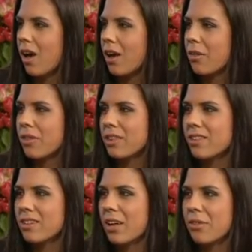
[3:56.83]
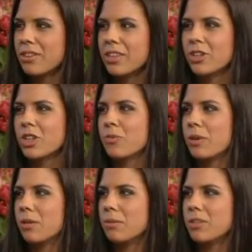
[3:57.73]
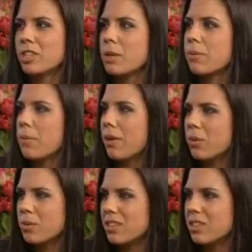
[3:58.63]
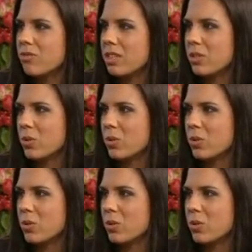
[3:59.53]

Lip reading: I think they could have been. I mean, most of the people I met up with didn't really